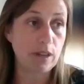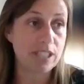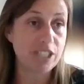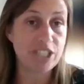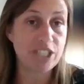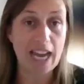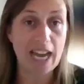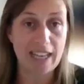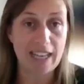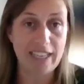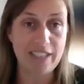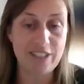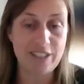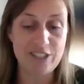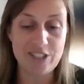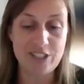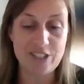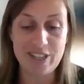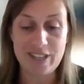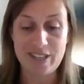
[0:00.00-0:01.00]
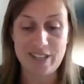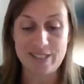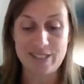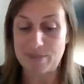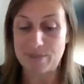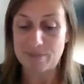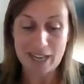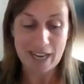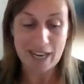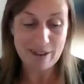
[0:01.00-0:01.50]
challenge
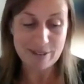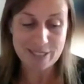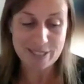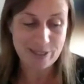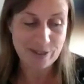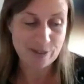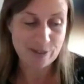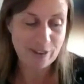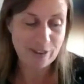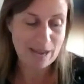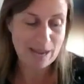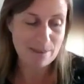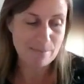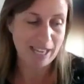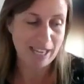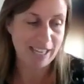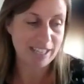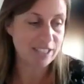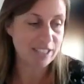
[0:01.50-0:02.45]
someone else in your family.